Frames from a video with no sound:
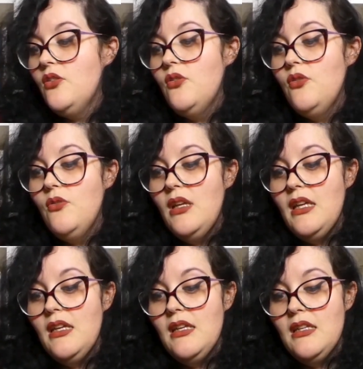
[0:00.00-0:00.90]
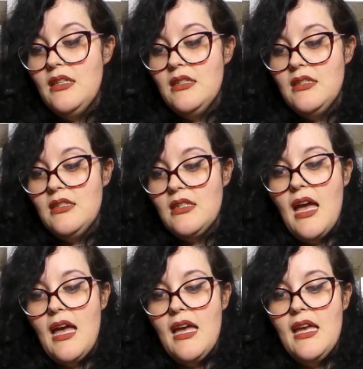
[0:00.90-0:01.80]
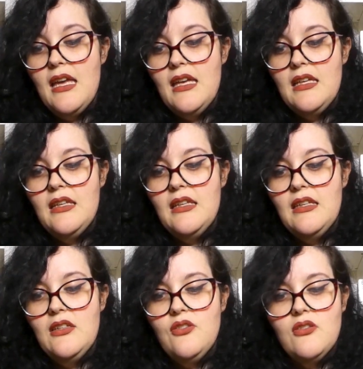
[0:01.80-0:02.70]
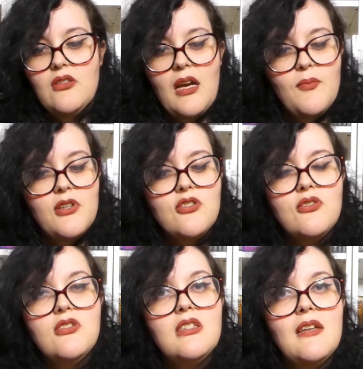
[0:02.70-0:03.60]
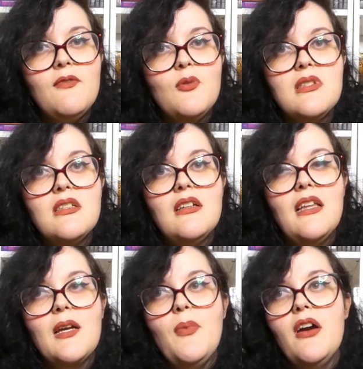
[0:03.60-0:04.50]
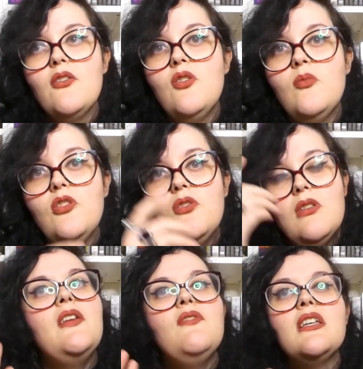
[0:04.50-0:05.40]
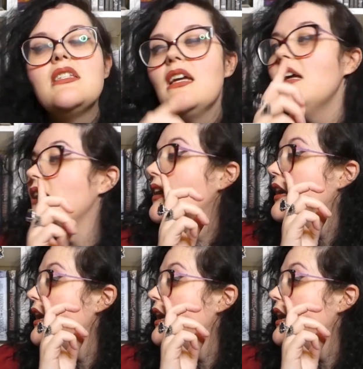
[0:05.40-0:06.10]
who is I'm pretty sure she's an influencer, like a paranormal investigator,